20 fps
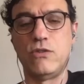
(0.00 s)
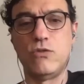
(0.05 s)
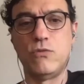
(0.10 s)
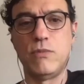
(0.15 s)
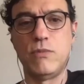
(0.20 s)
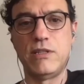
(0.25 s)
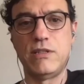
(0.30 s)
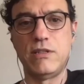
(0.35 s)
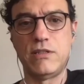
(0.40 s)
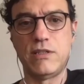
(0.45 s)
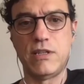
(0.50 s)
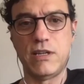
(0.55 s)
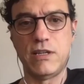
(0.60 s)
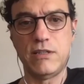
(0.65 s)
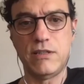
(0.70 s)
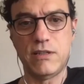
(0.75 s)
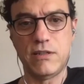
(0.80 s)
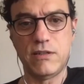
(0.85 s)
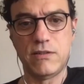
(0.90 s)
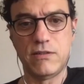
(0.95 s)

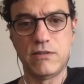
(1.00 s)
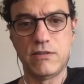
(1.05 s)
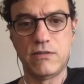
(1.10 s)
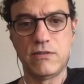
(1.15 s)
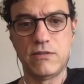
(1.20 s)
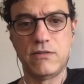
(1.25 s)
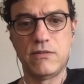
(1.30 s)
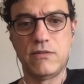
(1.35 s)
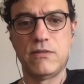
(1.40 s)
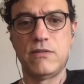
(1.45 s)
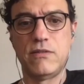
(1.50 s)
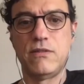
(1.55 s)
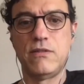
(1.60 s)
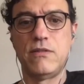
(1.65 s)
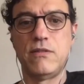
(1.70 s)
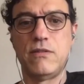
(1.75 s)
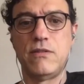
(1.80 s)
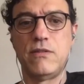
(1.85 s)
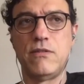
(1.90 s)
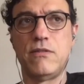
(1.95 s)
meditate
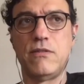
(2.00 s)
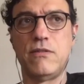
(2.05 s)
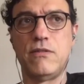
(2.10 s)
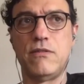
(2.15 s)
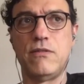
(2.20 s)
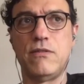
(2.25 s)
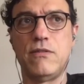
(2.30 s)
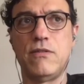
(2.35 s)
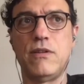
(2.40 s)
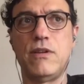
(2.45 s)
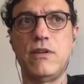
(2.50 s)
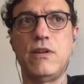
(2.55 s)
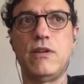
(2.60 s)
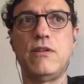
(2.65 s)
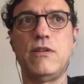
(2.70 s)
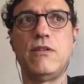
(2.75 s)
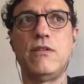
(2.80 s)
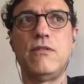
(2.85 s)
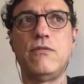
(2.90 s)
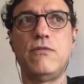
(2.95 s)
mm-hmm.
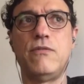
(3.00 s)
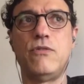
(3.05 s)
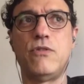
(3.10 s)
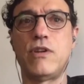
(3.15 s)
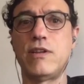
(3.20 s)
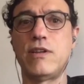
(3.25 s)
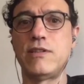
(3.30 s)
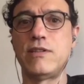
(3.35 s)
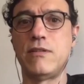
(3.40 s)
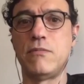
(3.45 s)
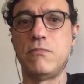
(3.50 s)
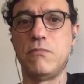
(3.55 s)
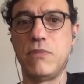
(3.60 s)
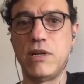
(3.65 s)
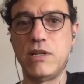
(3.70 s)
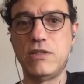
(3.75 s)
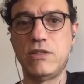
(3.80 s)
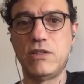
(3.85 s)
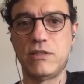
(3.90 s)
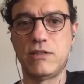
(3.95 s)
not as
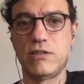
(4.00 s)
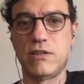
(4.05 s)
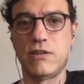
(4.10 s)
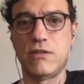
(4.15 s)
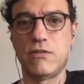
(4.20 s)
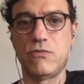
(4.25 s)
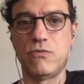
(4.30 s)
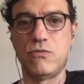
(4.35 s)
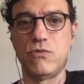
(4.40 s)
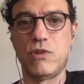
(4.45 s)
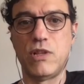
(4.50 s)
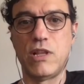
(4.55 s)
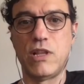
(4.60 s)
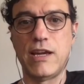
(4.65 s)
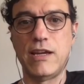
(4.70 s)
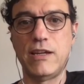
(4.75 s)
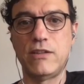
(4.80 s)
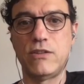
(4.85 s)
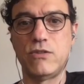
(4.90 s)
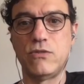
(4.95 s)
much as i would
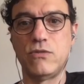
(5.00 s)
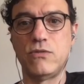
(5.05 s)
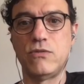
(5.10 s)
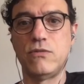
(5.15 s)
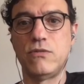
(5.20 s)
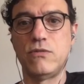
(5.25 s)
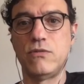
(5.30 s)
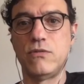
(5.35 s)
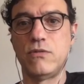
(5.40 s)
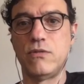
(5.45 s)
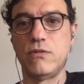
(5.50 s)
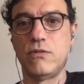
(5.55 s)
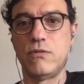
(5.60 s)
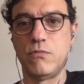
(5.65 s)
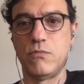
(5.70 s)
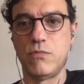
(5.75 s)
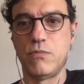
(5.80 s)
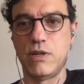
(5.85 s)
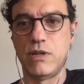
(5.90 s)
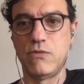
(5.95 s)
like to
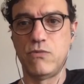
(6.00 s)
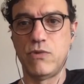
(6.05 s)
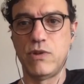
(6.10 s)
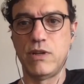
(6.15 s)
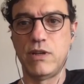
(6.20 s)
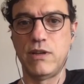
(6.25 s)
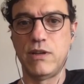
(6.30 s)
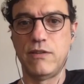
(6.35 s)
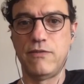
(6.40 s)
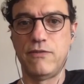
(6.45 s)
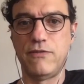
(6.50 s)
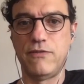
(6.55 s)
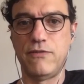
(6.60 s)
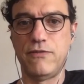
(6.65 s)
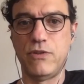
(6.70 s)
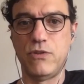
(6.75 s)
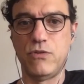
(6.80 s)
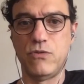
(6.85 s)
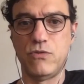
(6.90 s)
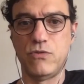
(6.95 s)
but when I
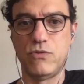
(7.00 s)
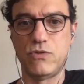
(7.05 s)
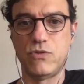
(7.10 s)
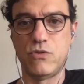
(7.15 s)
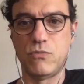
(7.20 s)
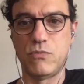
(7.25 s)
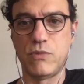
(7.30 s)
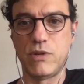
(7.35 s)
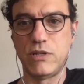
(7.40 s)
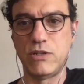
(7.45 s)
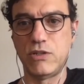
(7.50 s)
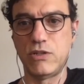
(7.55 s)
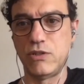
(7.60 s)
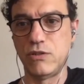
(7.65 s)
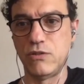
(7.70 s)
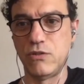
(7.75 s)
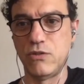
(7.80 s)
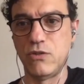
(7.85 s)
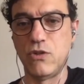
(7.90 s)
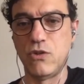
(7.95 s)
feel so much
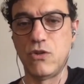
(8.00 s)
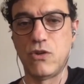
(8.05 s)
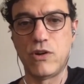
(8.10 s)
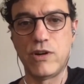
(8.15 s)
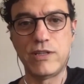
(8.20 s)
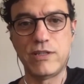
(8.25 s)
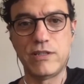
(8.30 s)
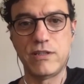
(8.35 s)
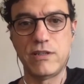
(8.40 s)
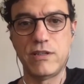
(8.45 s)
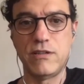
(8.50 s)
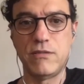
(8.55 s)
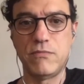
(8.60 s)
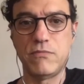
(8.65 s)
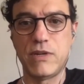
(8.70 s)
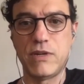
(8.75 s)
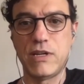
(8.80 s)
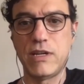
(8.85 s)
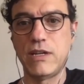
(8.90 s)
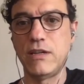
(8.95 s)
noisy
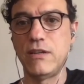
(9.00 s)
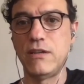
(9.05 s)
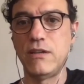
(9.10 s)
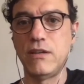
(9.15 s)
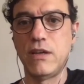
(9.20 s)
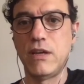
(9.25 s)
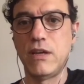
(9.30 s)
in my